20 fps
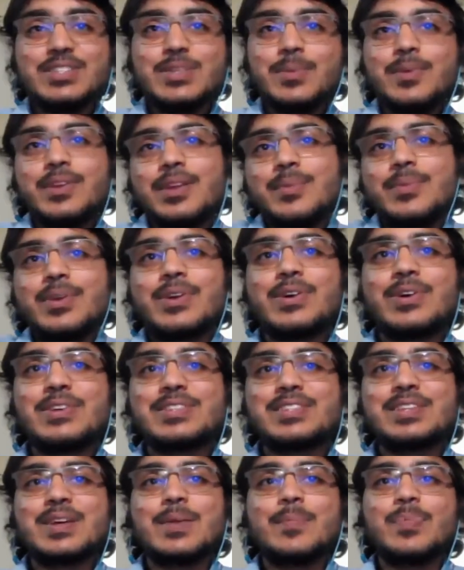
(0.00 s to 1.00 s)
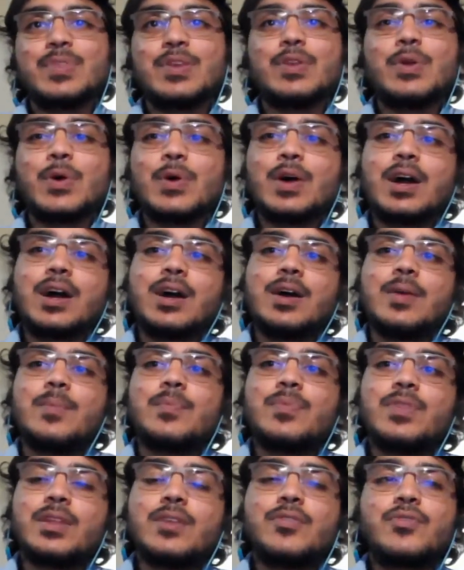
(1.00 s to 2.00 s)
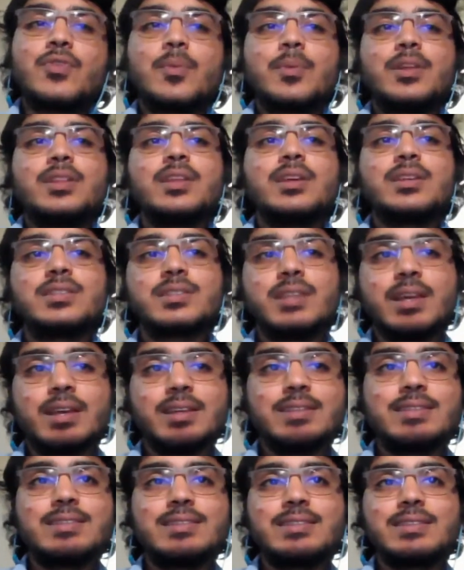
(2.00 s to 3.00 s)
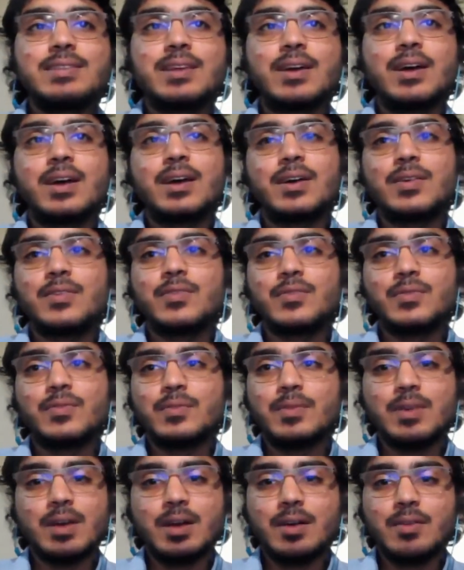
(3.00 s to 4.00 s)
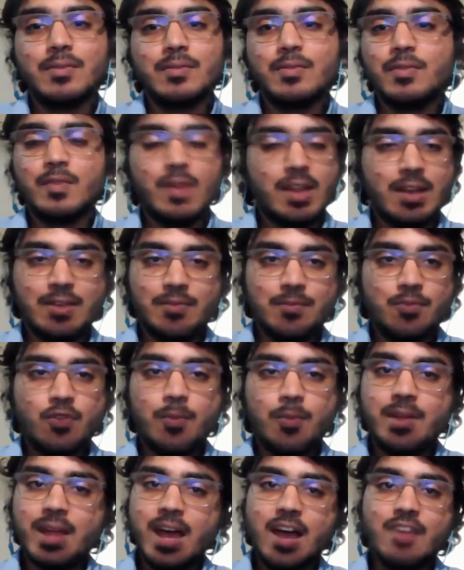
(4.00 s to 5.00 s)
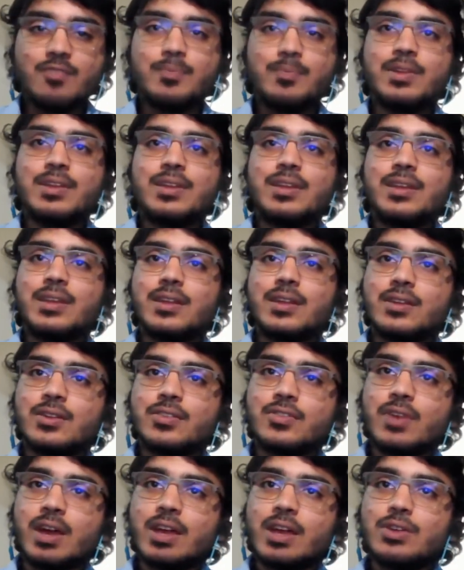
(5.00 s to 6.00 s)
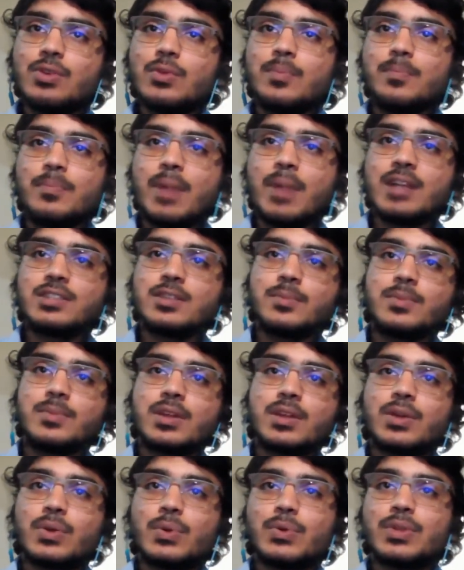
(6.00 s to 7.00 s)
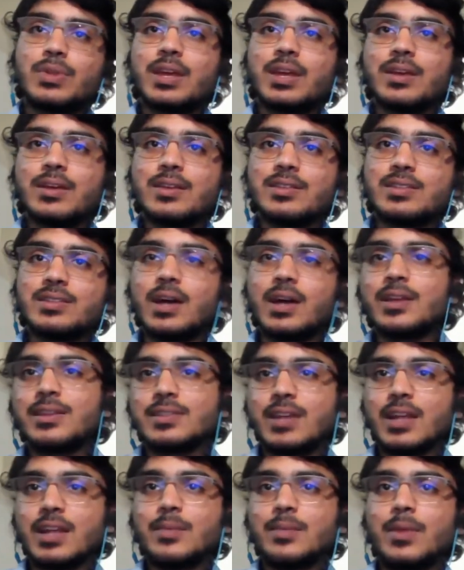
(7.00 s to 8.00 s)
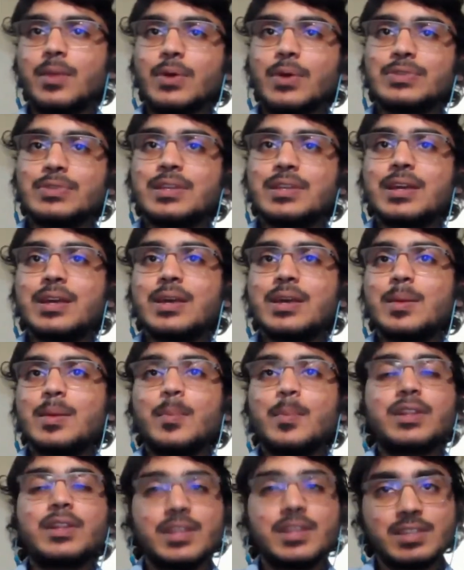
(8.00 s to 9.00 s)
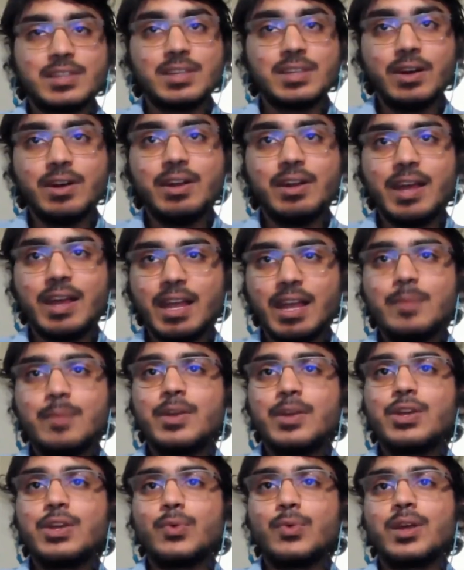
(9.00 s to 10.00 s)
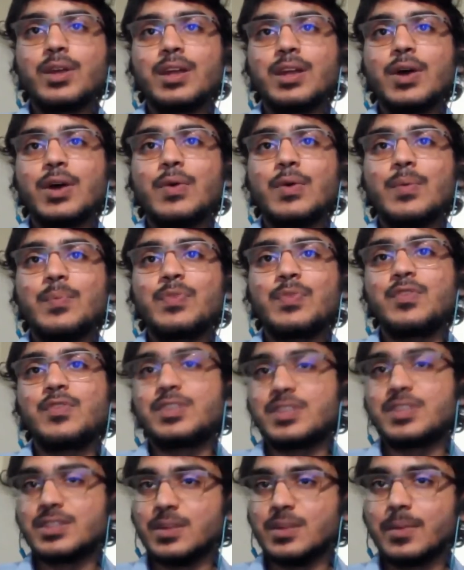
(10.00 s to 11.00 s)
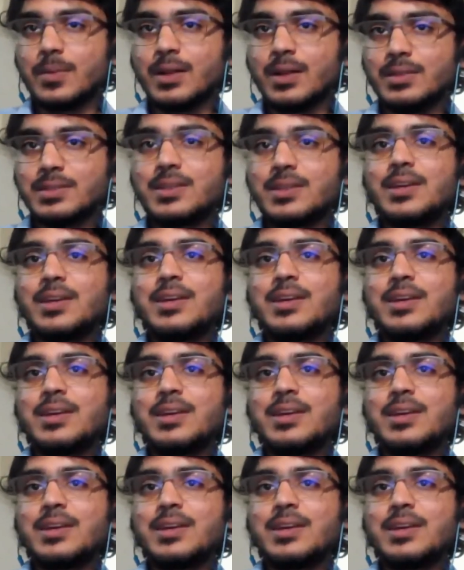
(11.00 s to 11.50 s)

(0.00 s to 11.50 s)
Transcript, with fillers: to be done because you know uh, women these days. Uh, Uh, well, women have been trying to patch up their clothing, saris and the blouse, but there is a third element to it now, which is the mask.